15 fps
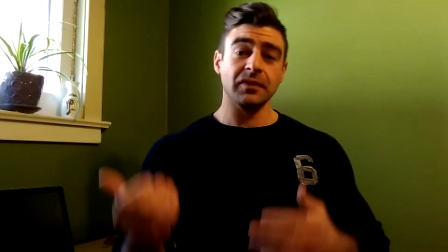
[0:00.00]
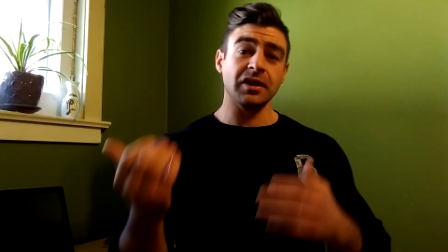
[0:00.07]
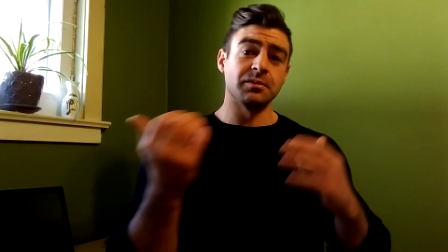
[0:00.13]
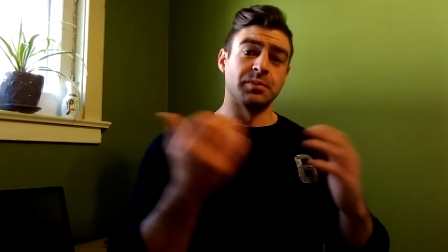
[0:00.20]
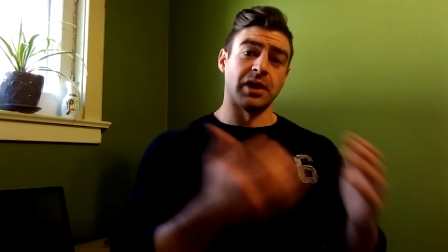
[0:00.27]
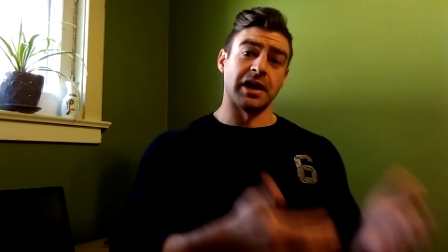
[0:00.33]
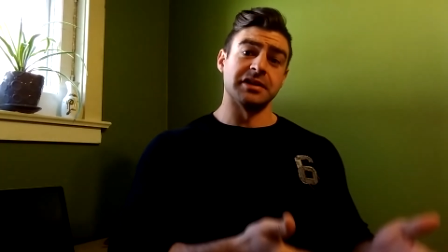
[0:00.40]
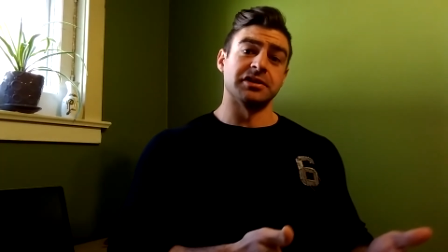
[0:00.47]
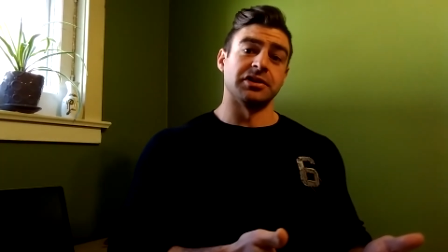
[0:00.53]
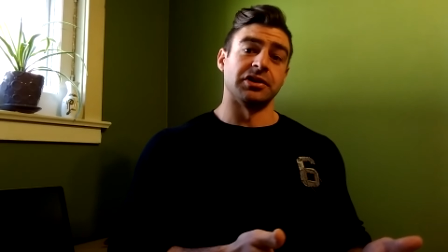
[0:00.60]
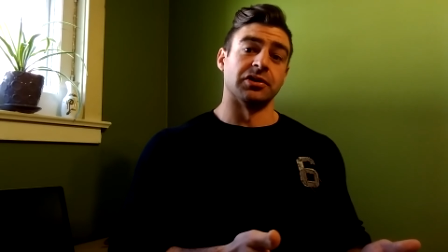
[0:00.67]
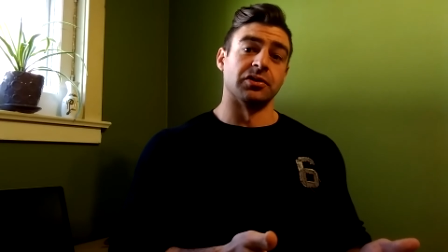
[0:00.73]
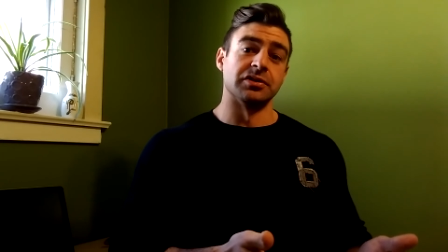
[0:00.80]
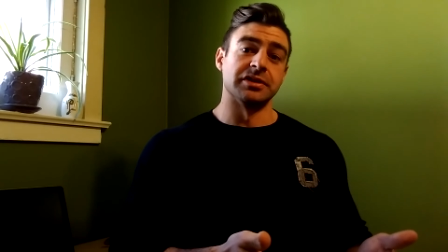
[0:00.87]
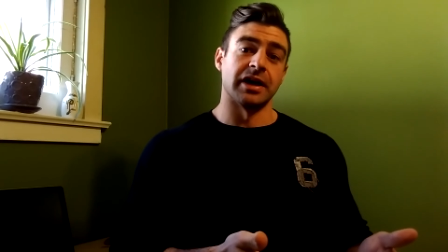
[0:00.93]
apply it to your
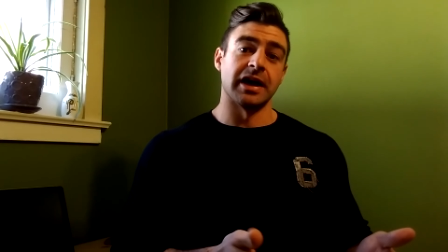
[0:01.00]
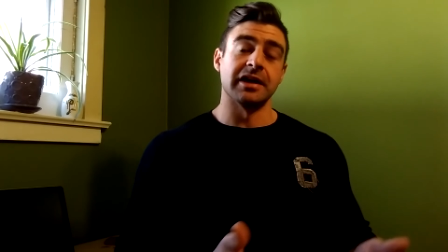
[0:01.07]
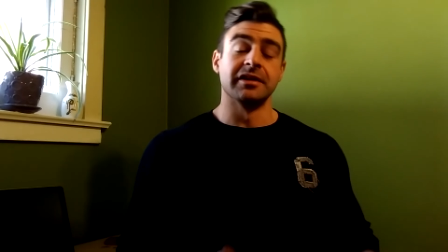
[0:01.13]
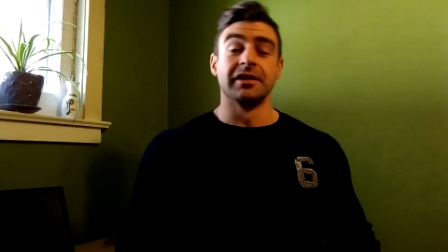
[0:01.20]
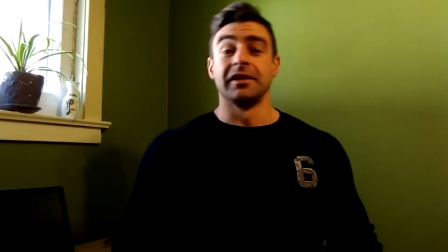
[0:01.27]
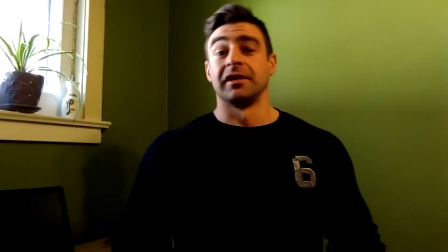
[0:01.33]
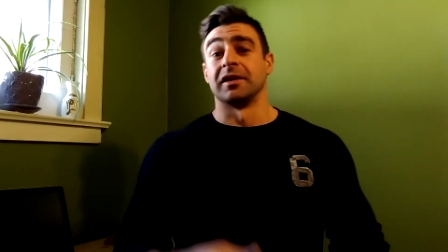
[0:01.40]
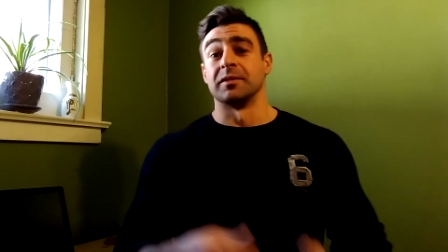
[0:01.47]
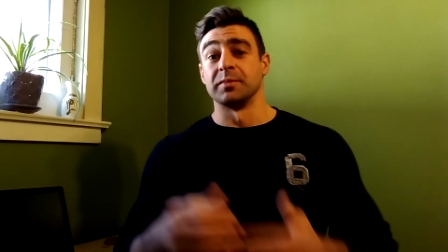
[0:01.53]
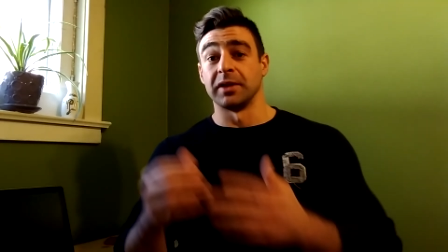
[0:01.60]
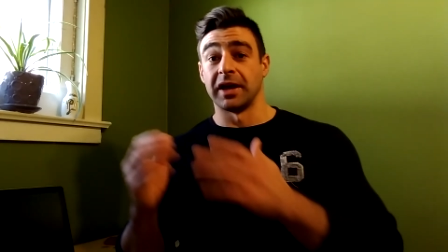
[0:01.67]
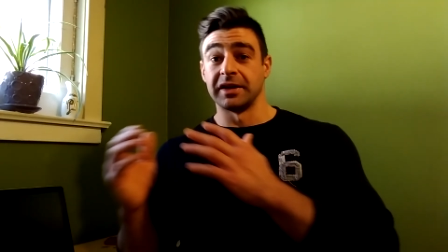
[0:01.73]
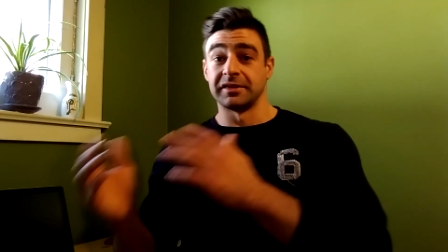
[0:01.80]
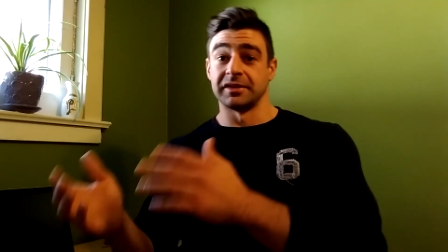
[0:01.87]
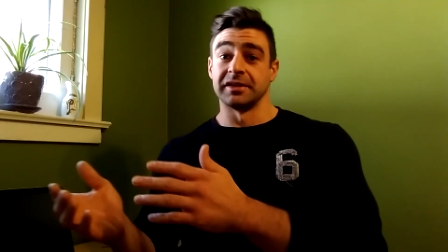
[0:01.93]
own diet, apply
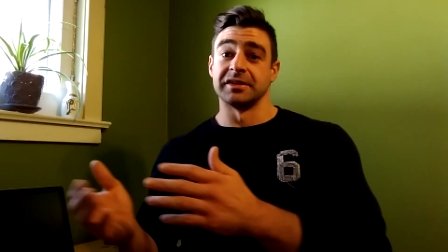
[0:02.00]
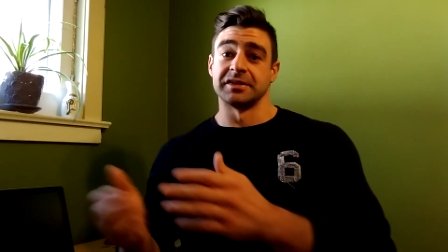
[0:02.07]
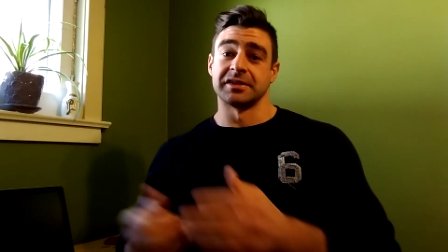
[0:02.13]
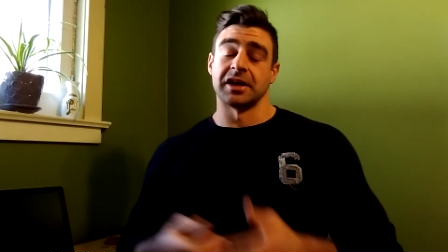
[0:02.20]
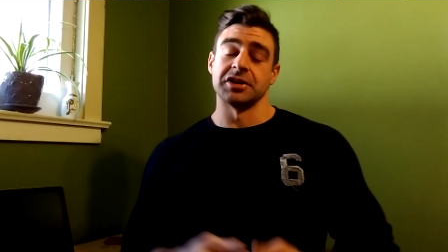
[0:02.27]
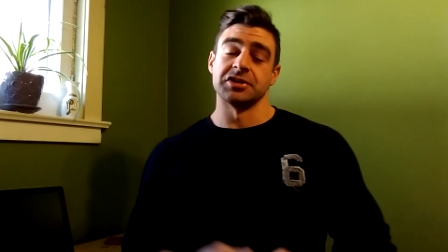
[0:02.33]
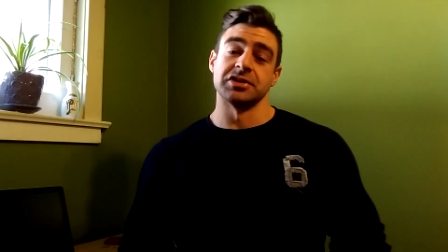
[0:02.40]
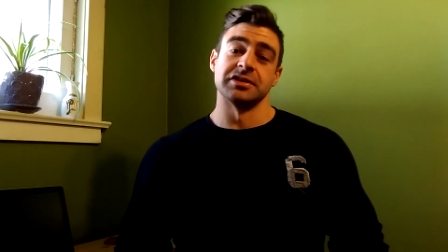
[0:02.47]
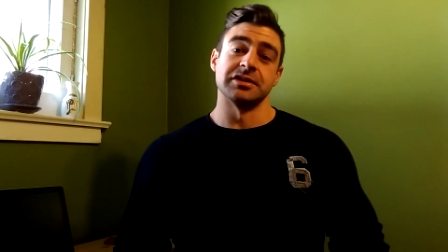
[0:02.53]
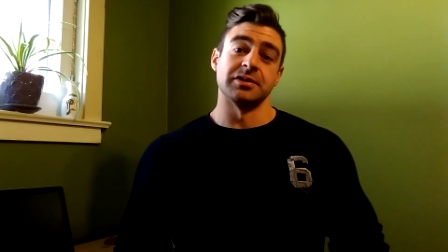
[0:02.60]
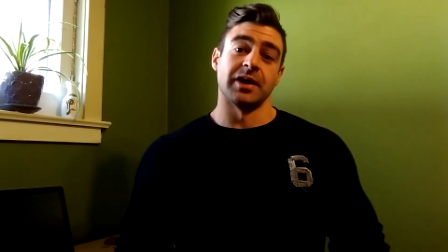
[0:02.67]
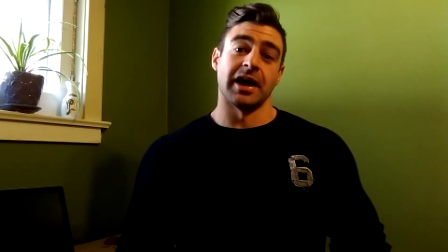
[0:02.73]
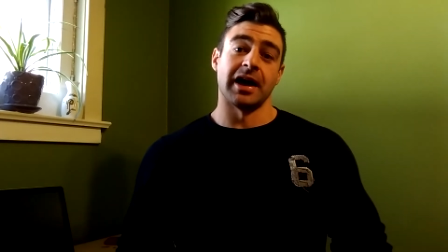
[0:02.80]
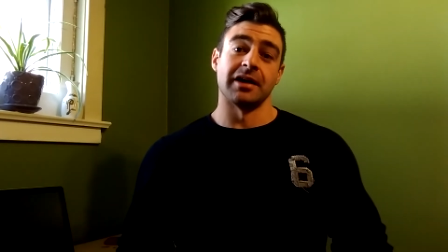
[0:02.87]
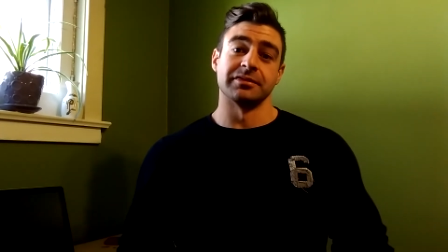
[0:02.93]
it to the discussions you
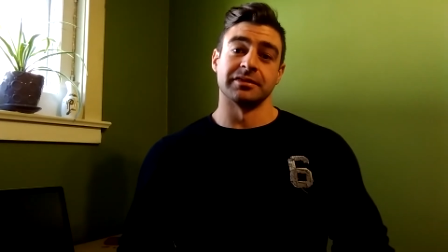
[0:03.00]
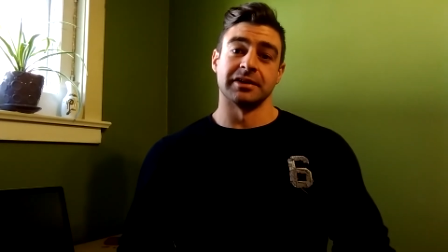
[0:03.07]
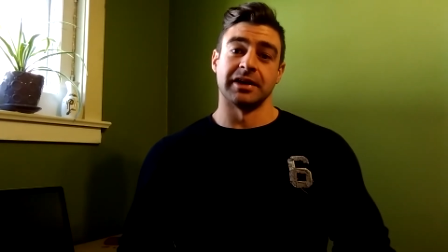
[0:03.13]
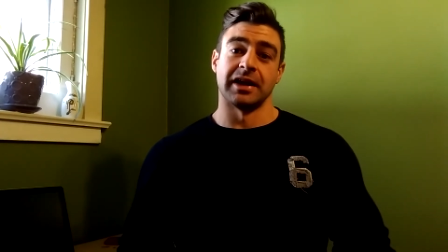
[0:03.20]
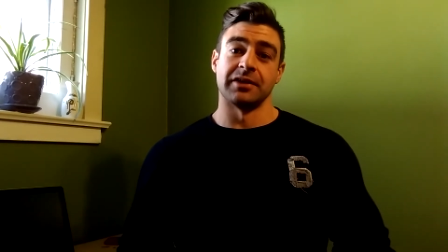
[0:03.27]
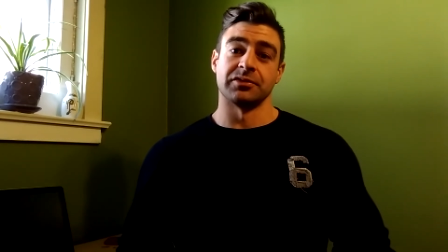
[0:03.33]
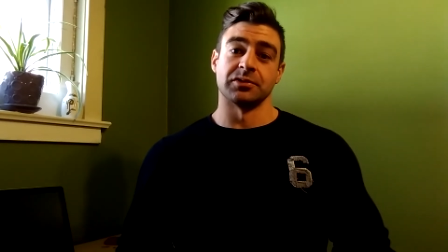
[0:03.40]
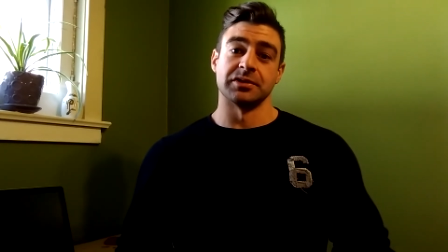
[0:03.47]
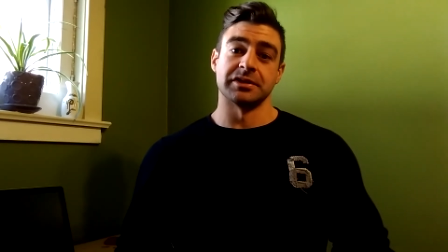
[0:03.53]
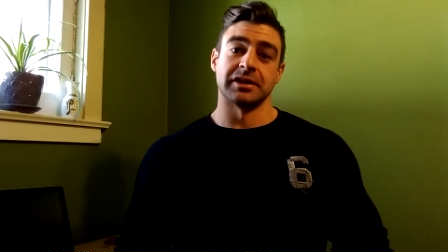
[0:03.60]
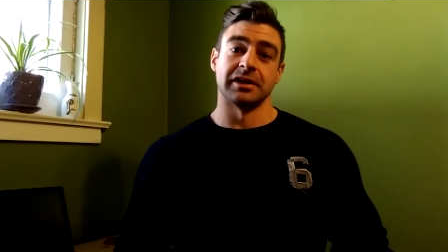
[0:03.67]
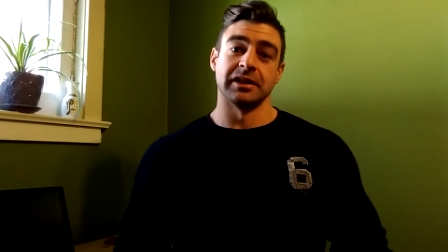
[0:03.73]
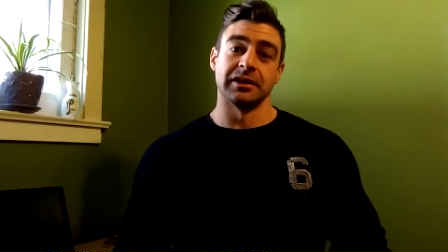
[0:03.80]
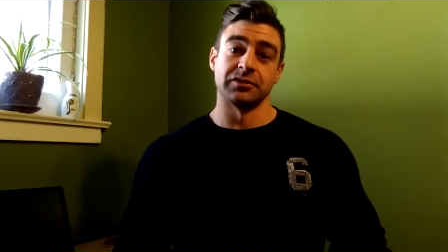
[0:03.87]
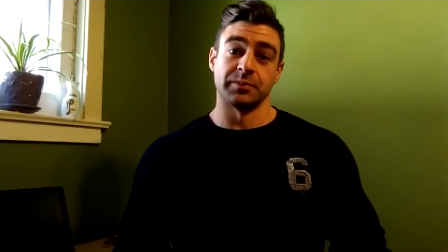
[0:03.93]
have, and everyone's going
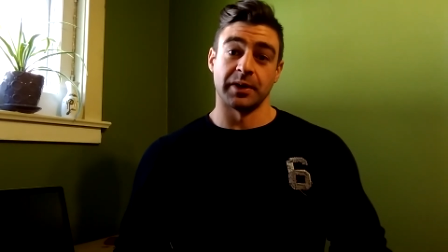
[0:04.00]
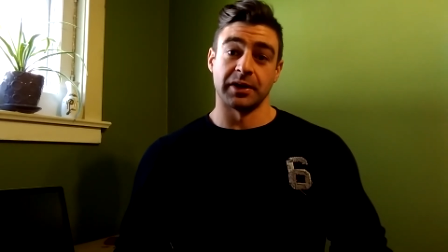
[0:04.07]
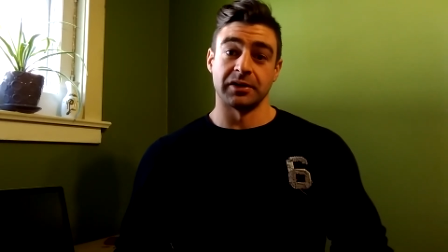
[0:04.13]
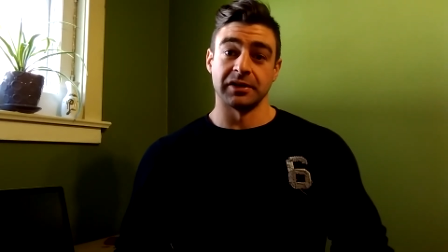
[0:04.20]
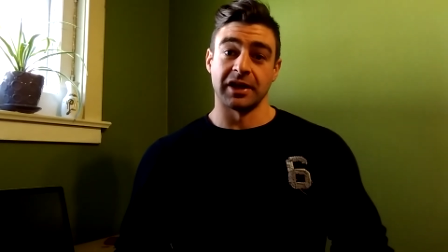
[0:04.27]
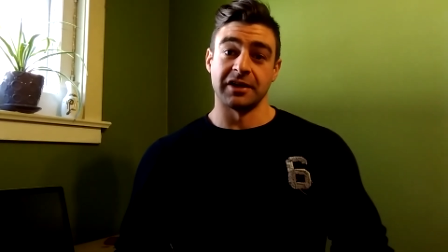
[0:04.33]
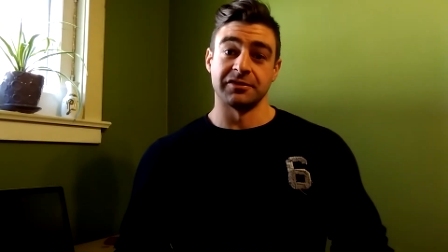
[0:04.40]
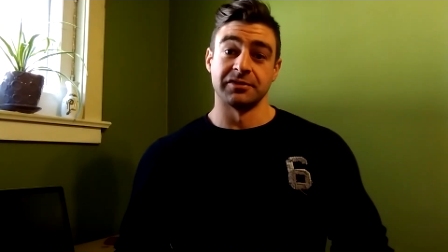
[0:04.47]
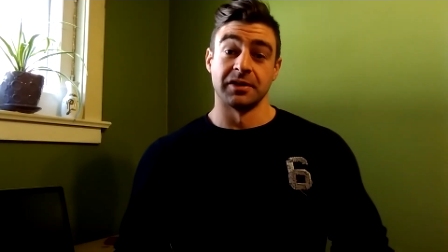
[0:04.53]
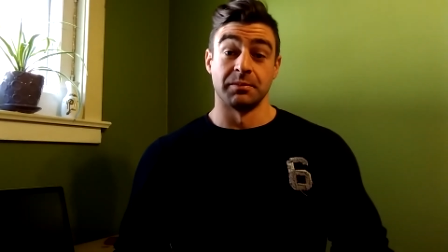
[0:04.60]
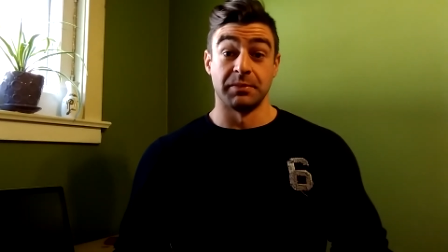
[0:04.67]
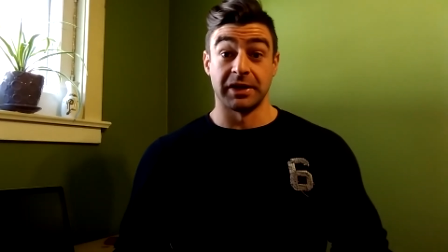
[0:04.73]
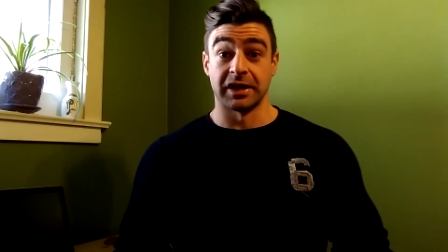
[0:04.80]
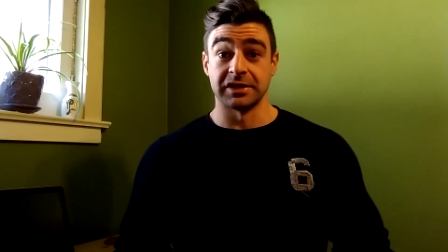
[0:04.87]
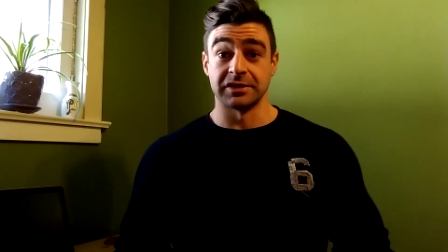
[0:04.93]
to live a better life
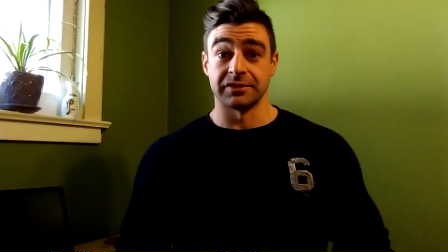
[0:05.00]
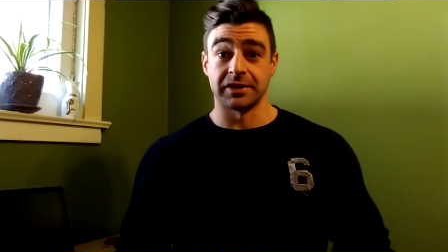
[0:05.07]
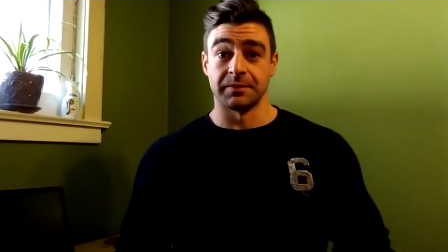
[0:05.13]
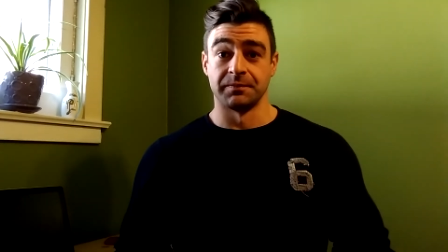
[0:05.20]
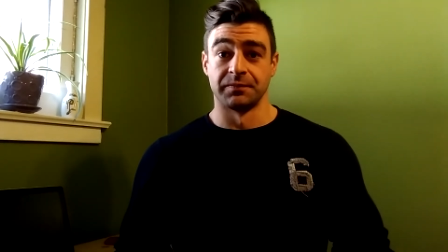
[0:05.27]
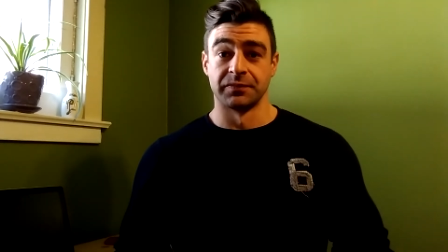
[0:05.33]
because of it.